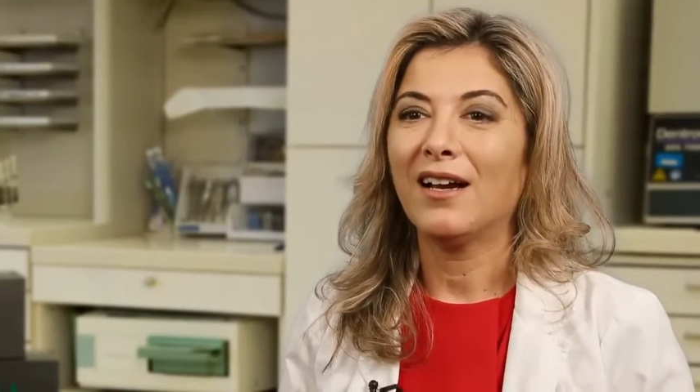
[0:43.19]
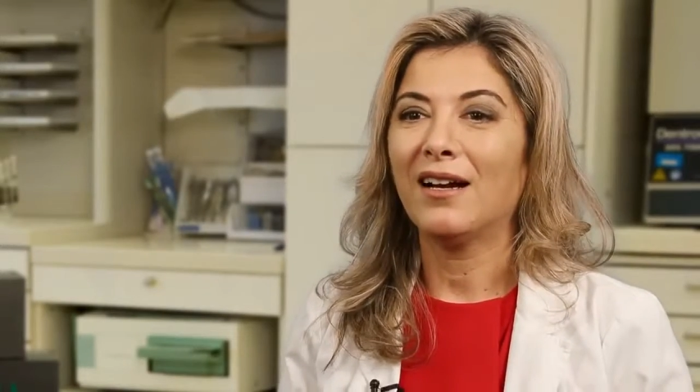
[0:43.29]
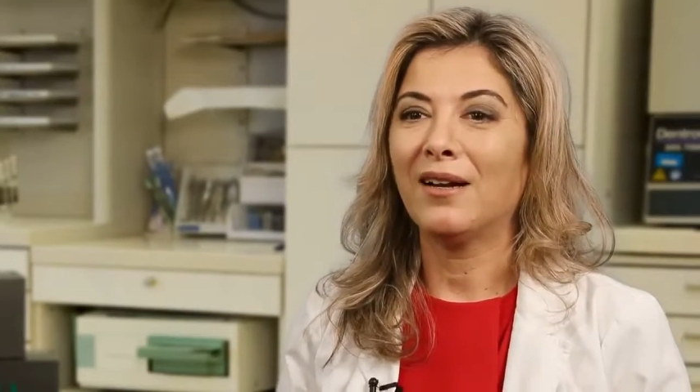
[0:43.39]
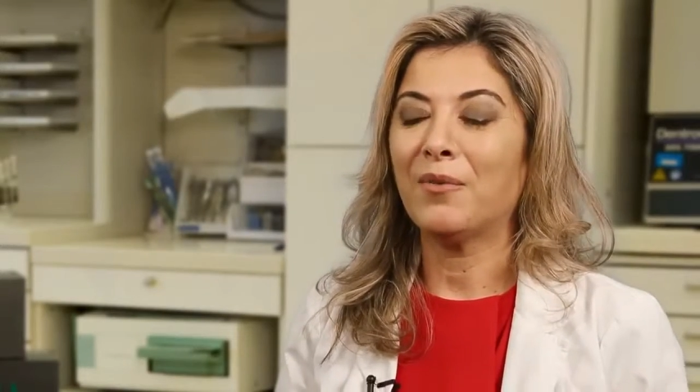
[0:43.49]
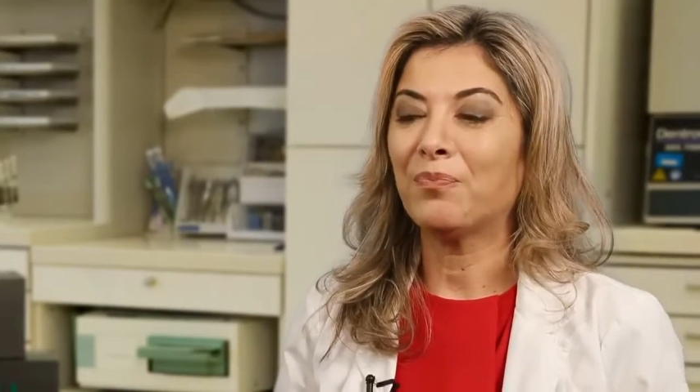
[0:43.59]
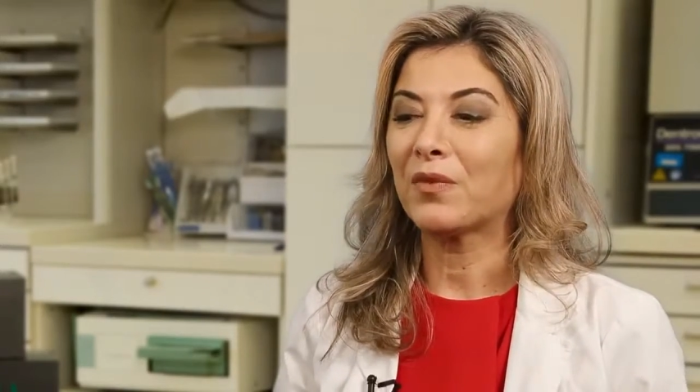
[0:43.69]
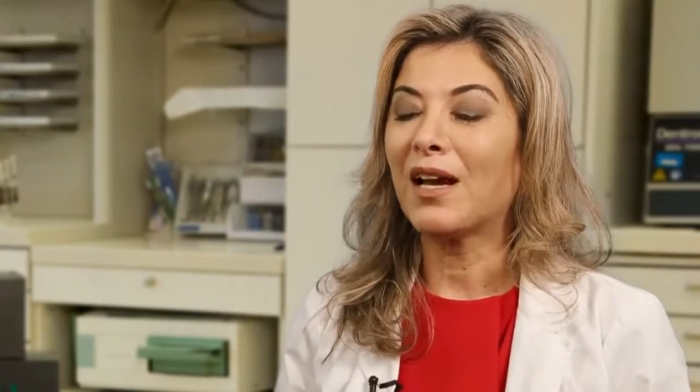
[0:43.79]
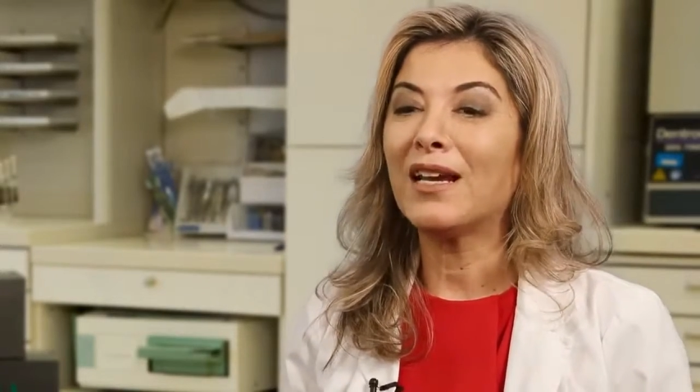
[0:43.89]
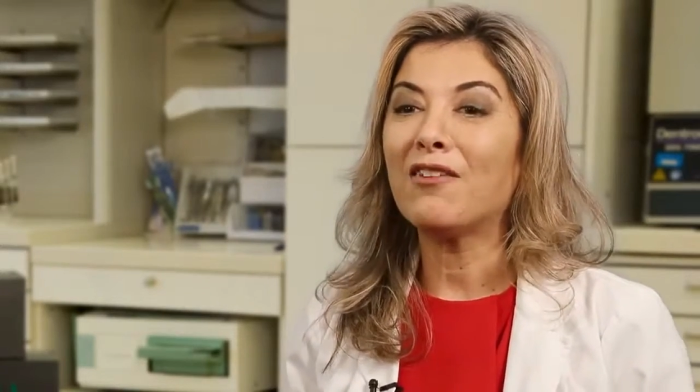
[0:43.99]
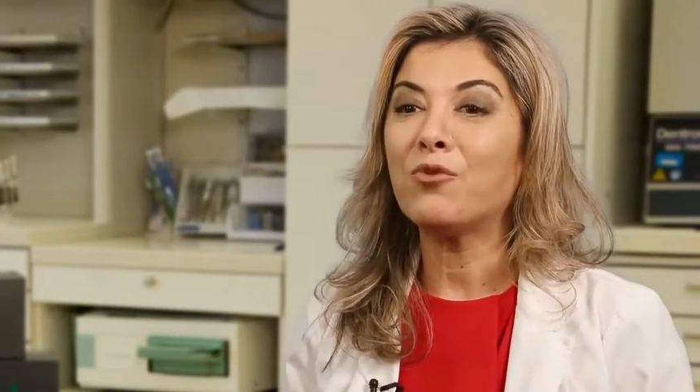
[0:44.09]

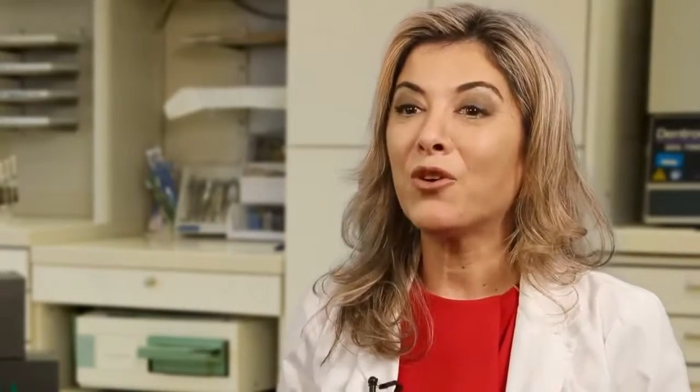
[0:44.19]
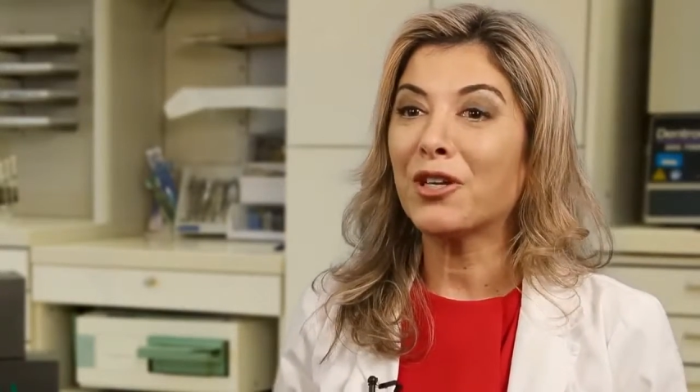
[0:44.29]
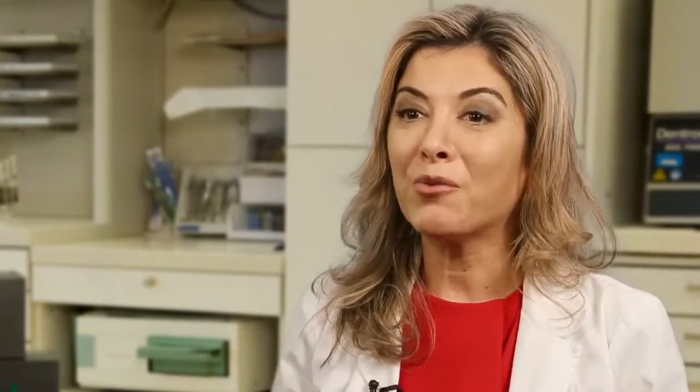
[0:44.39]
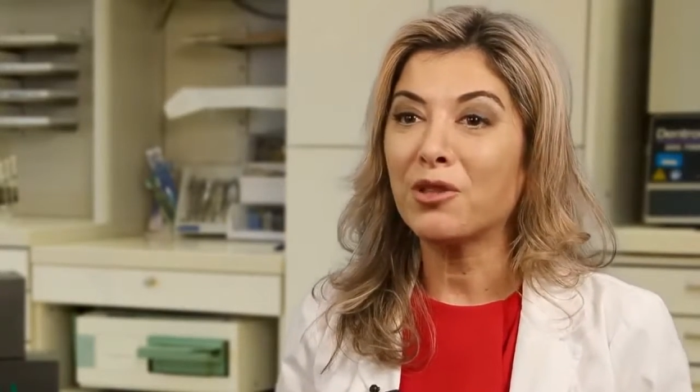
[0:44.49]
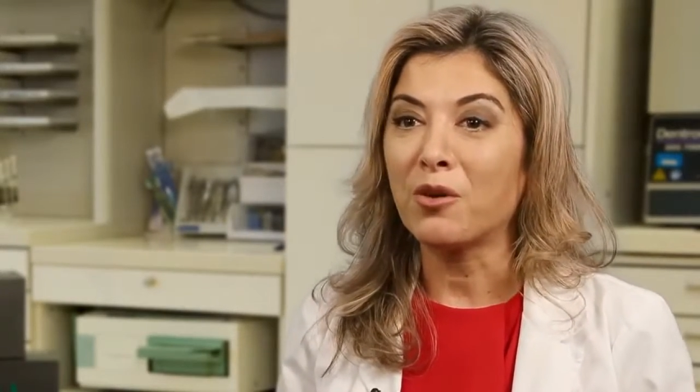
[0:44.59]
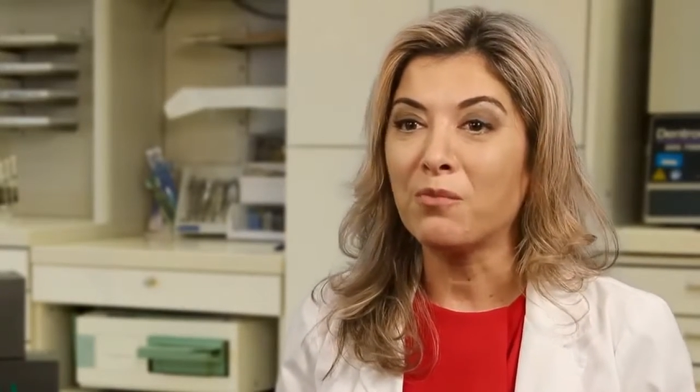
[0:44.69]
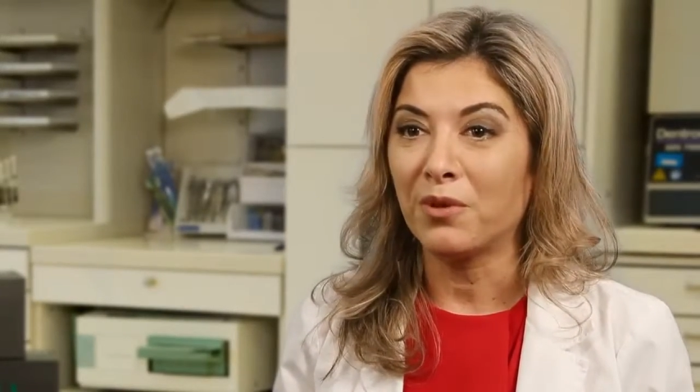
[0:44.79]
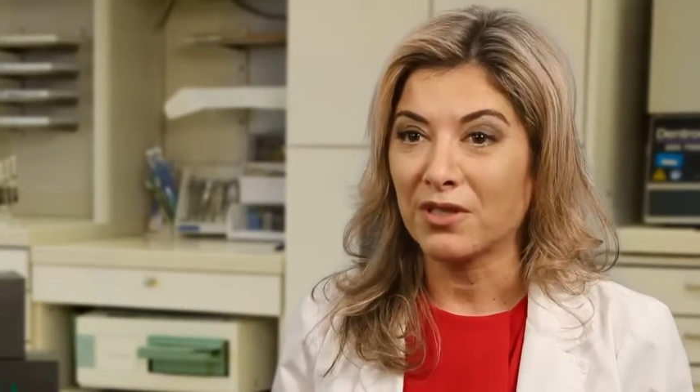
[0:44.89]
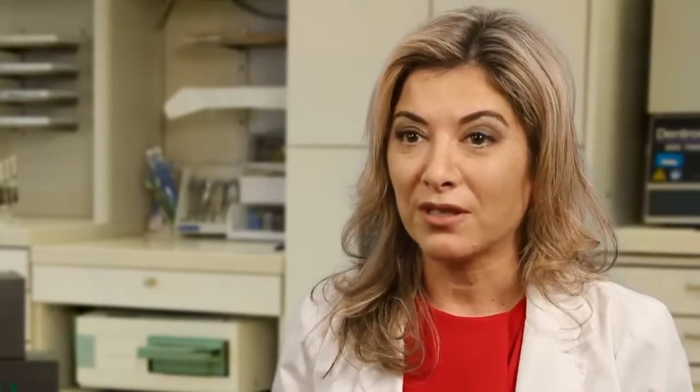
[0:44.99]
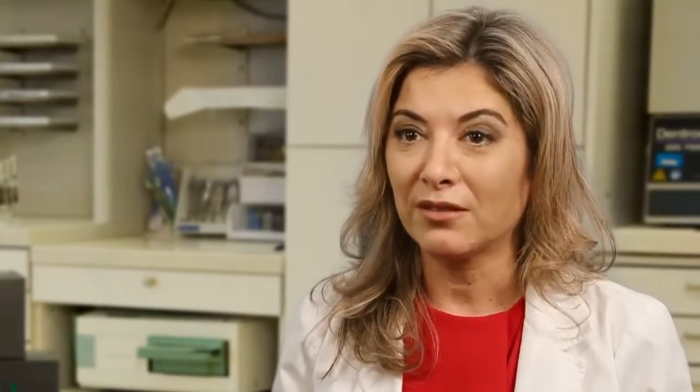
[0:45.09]
I love working with
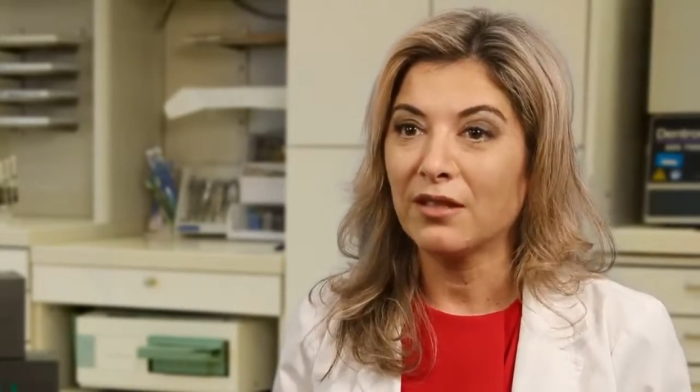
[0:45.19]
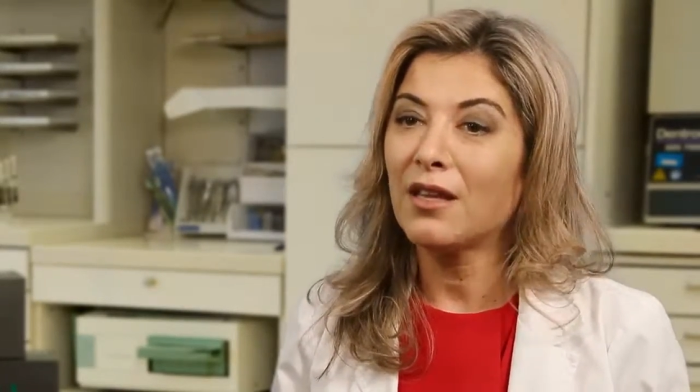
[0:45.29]
composite.